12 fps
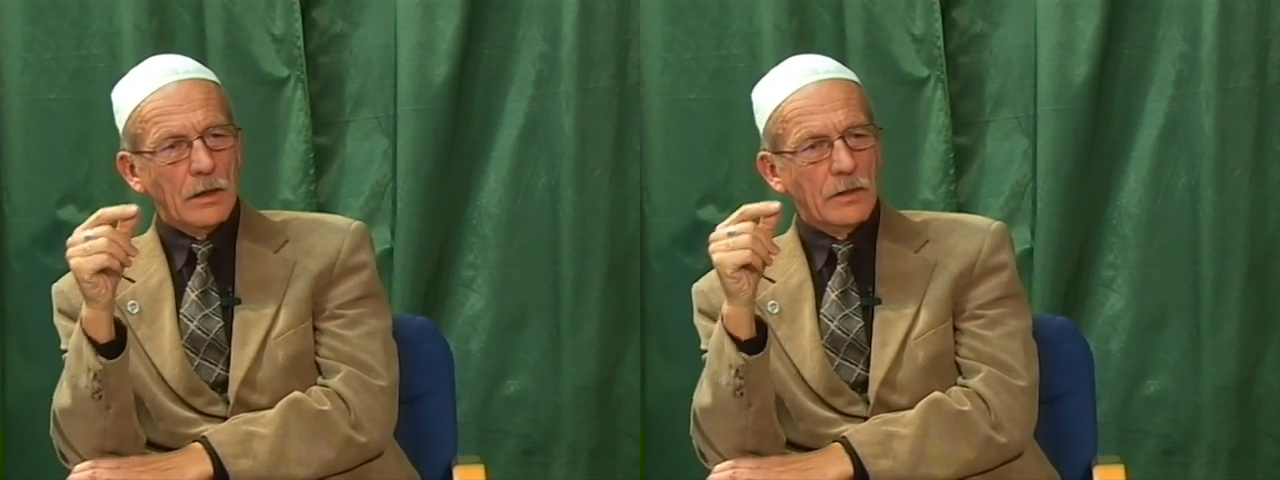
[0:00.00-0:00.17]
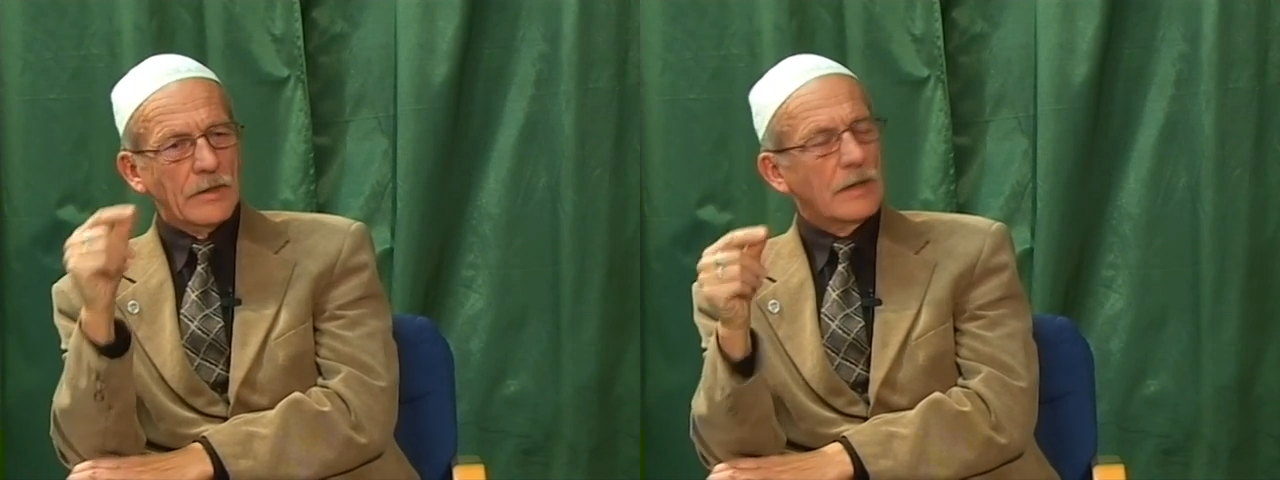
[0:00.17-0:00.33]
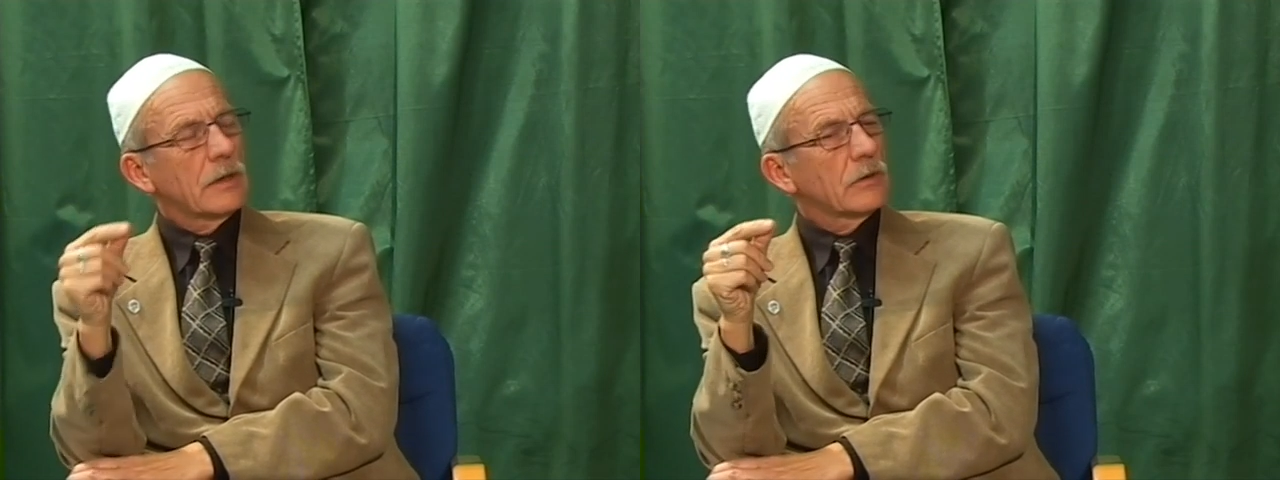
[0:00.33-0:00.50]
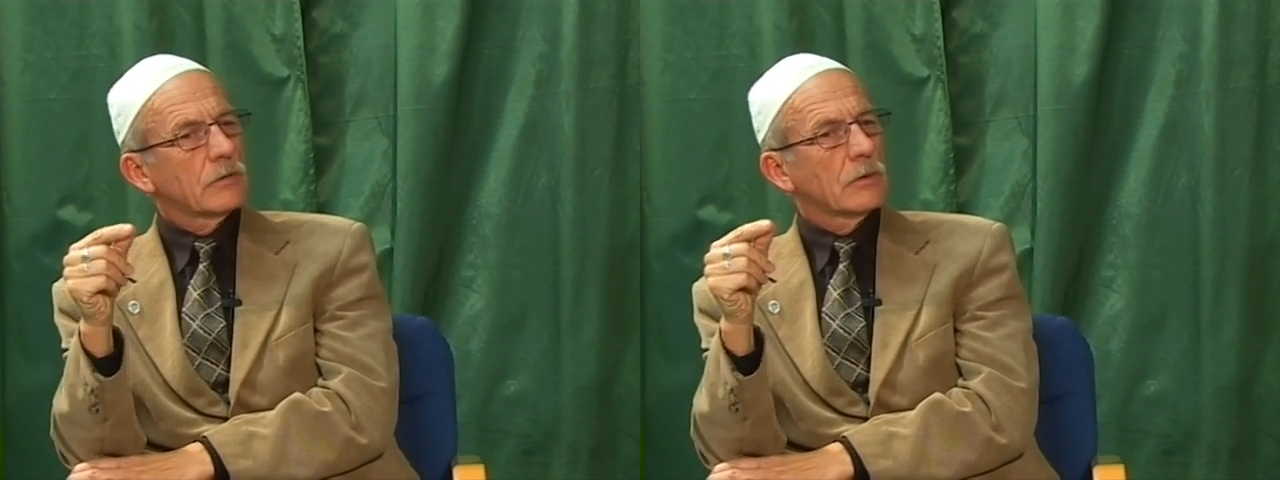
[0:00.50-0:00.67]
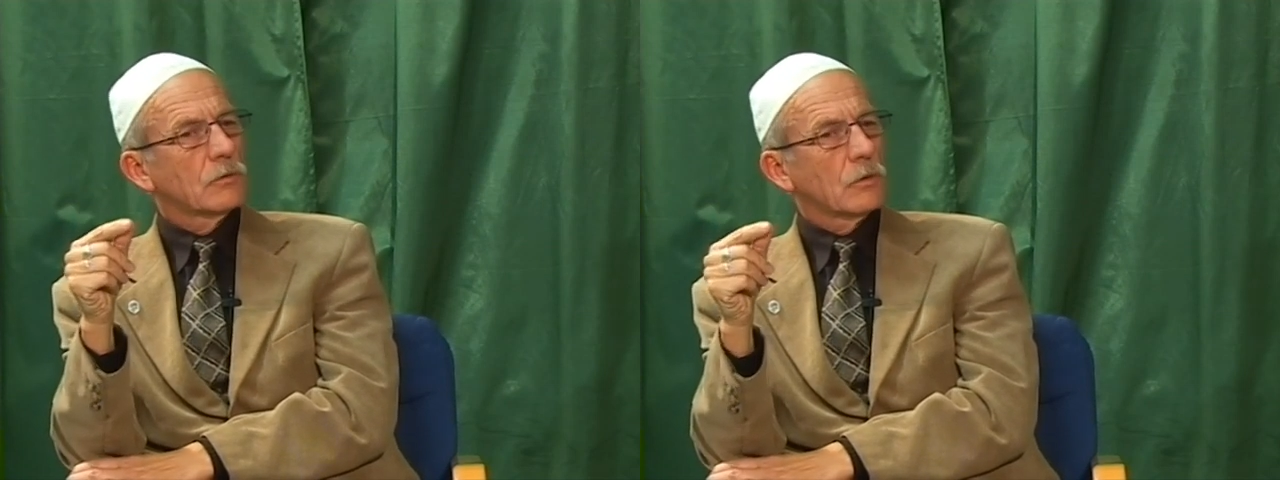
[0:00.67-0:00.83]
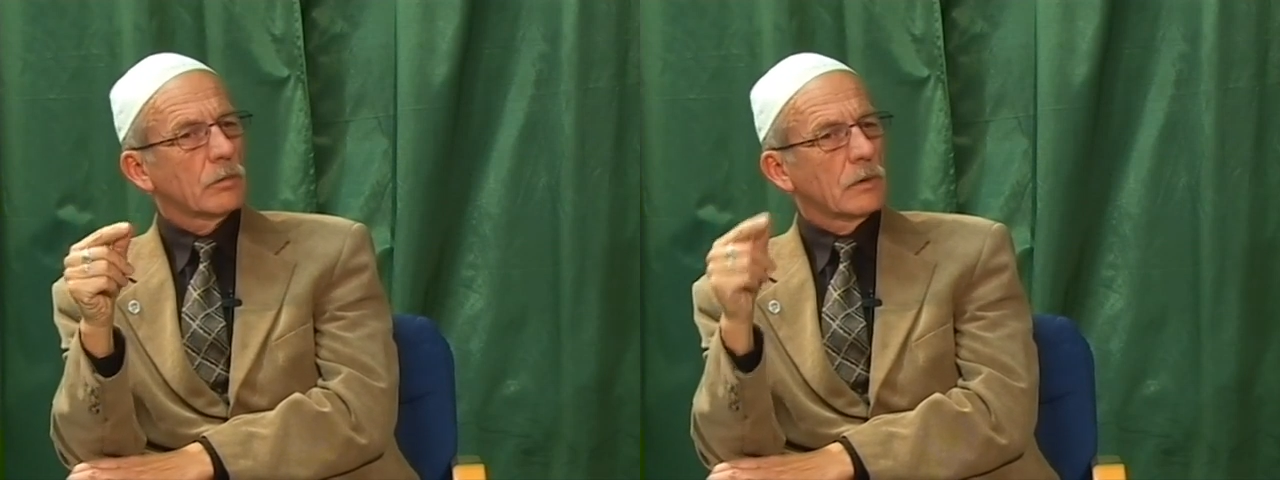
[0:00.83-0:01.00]
then he
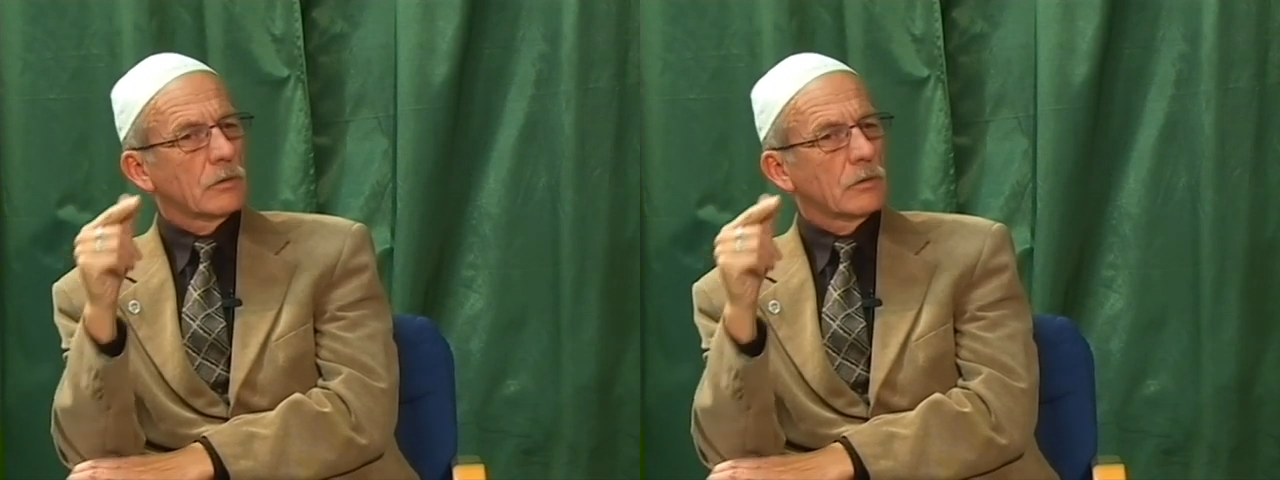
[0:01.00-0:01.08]
told me,